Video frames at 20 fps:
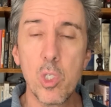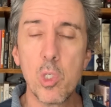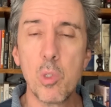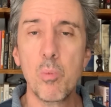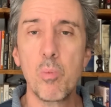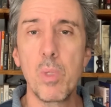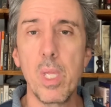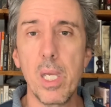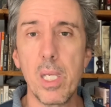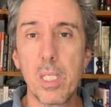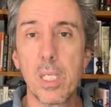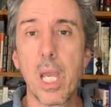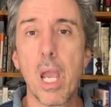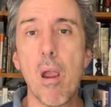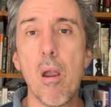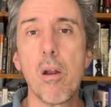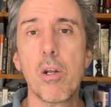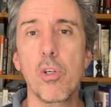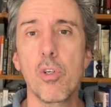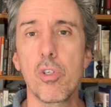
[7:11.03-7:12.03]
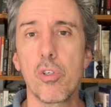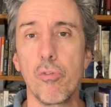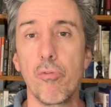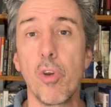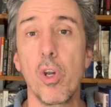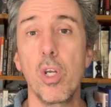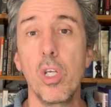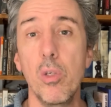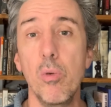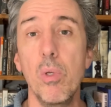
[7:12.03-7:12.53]
his characters are
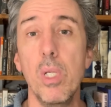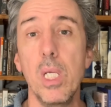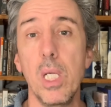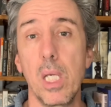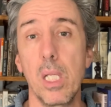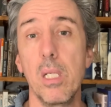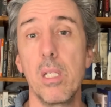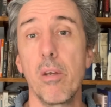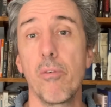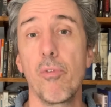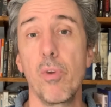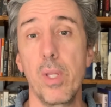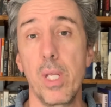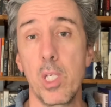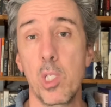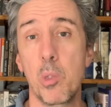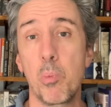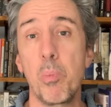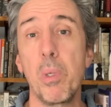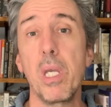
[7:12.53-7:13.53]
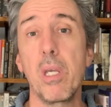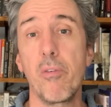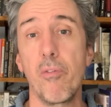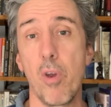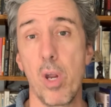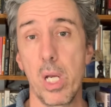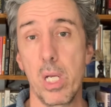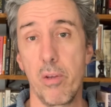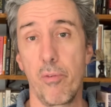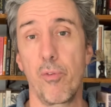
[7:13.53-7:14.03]
very unique and different. They speak
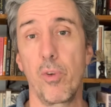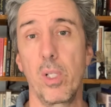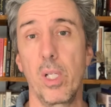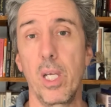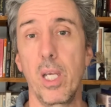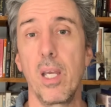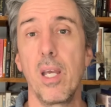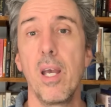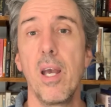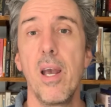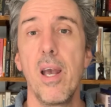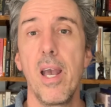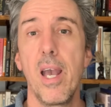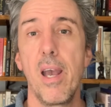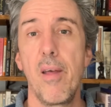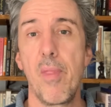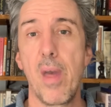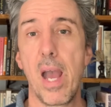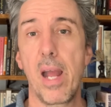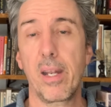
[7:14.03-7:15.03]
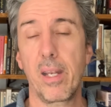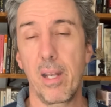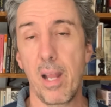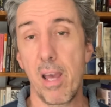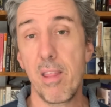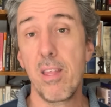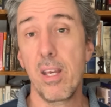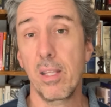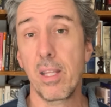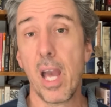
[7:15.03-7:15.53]
very differently. And that, I
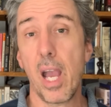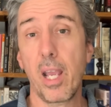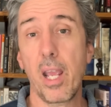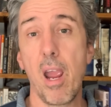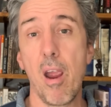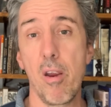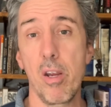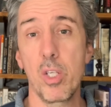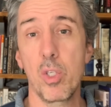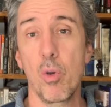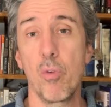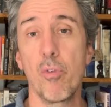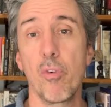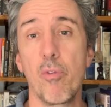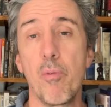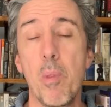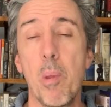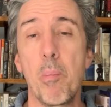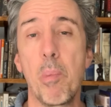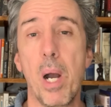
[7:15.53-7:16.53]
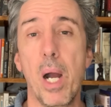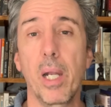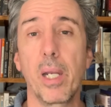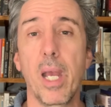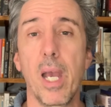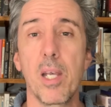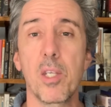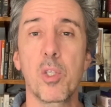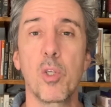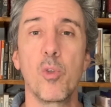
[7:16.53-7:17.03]
think that carries over from the
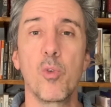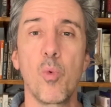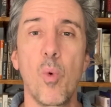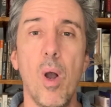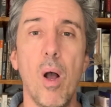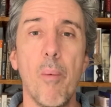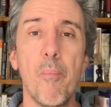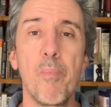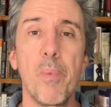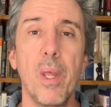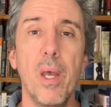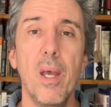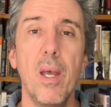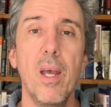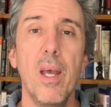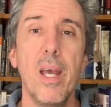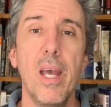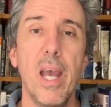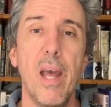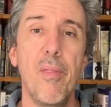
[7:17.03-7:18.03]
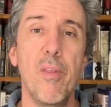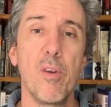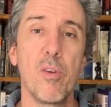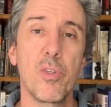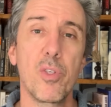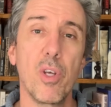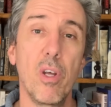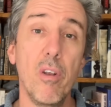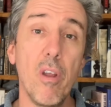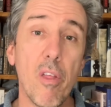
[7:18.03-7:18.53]
podcast as well. And there's
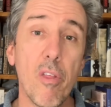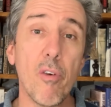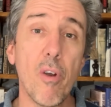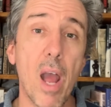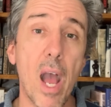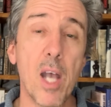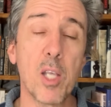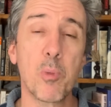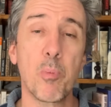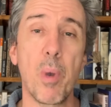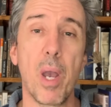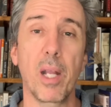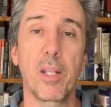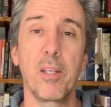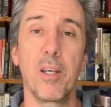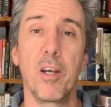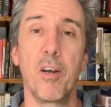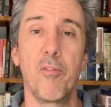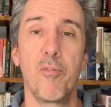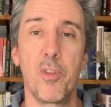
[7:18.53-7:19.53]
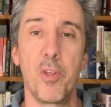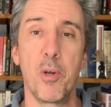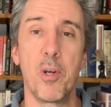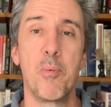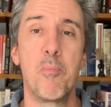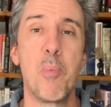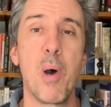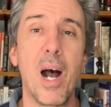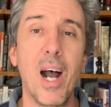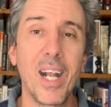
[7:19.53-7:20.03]
another aspect of the
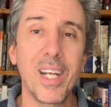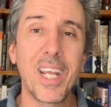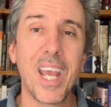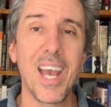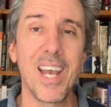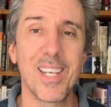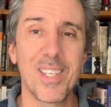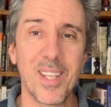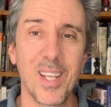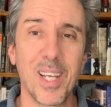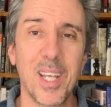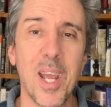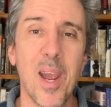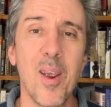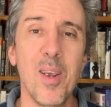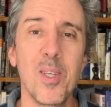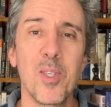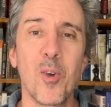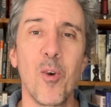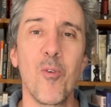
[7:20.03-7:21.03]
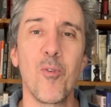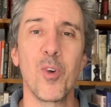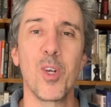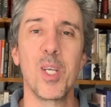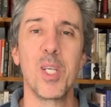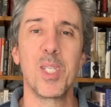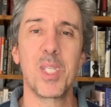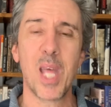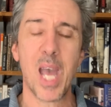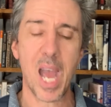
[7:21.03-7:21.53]
podcast that carries over
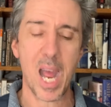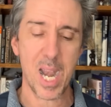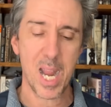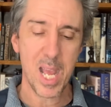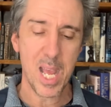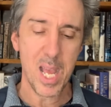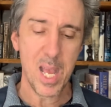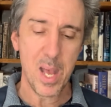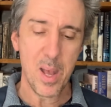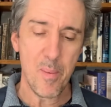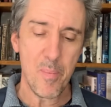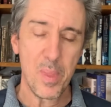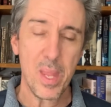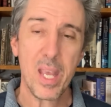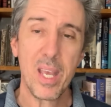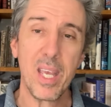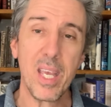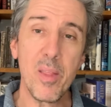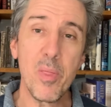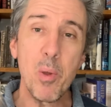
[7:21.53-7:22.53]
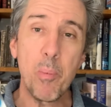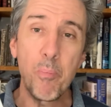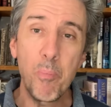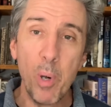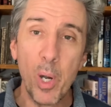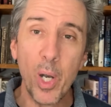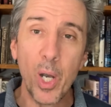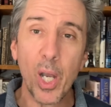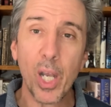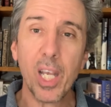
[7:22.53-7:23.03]
is that in the
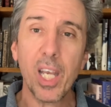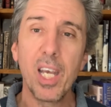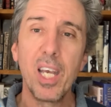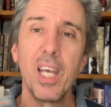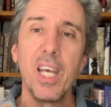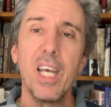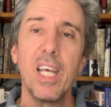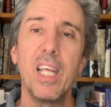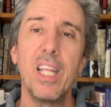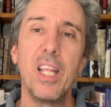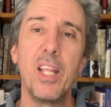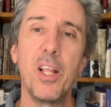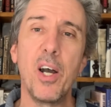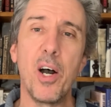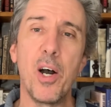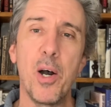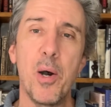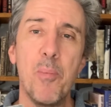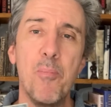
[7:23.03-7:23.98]
book, I